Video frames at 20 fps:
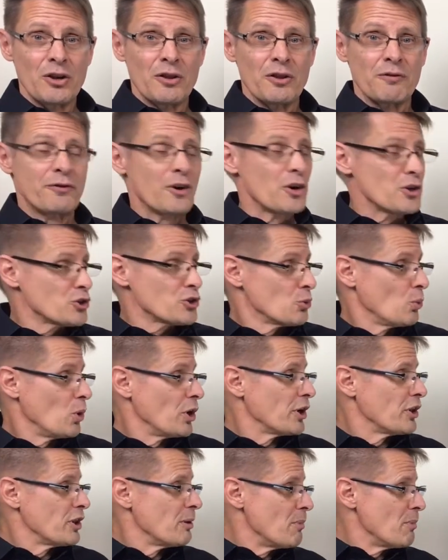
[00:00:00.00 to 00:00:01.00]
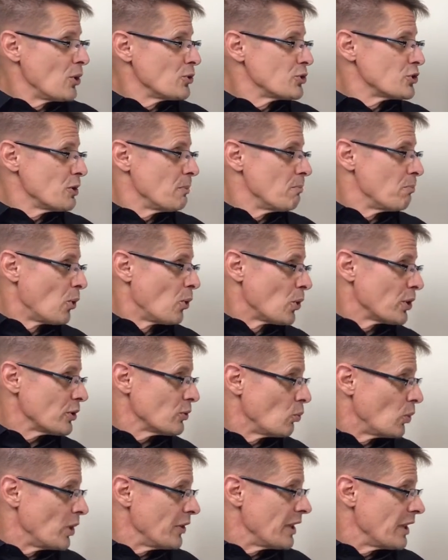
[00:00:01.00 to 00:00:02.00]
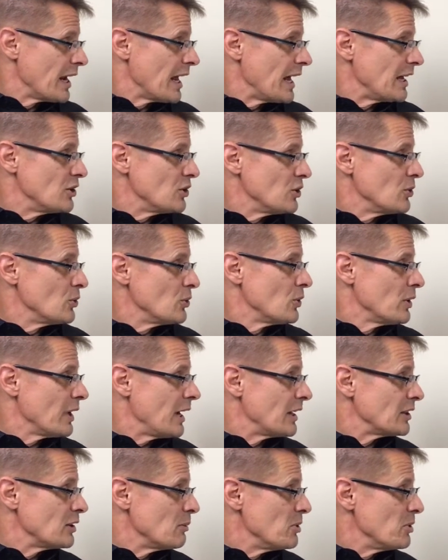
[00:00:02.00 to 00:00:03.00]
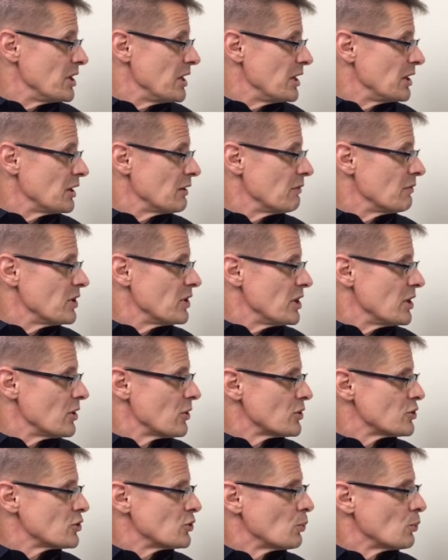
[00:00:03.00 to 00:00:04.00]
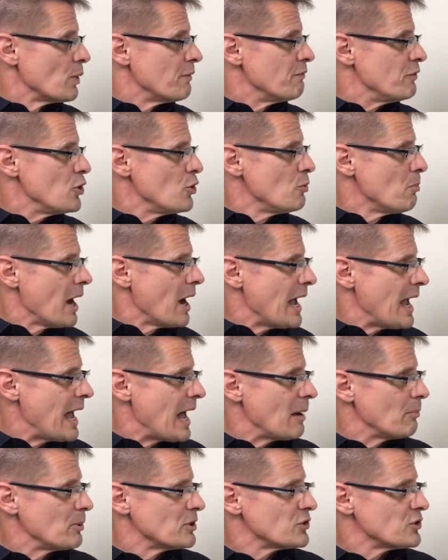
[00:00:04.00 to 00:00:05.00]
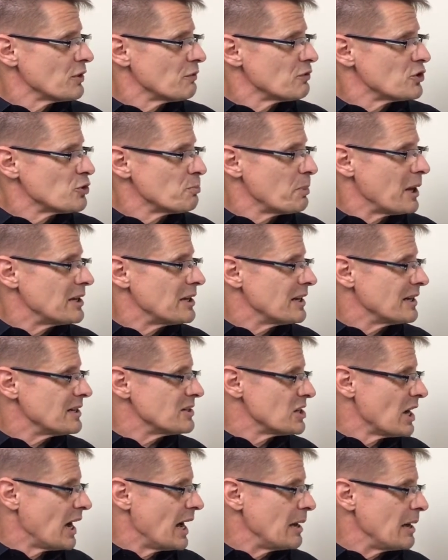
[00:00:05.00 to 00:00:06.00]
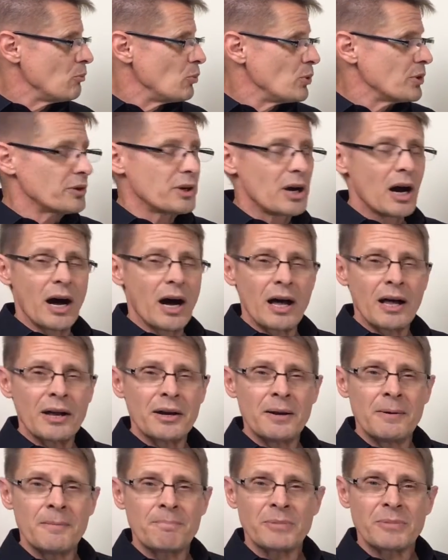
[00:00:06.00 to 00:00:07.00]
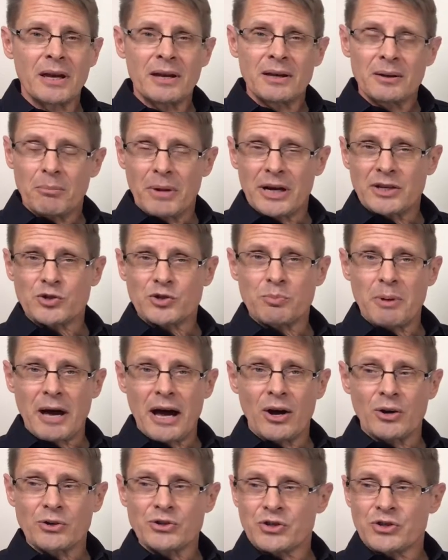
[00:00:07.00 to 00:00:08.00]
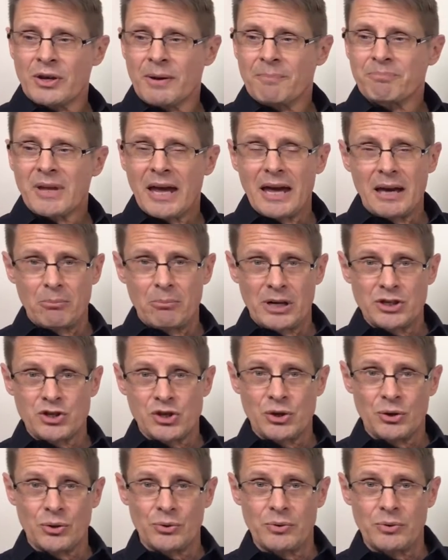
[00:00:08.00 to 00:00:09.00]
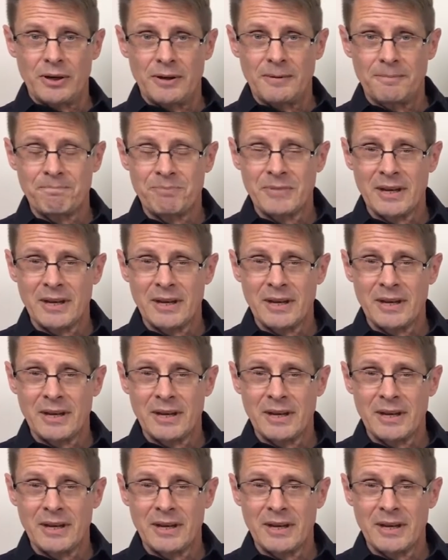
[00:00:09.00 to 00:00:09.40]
The first one, and the most important one that I do at the beginning of the year, is to review my habits of spending time with God, my spouse, and my children.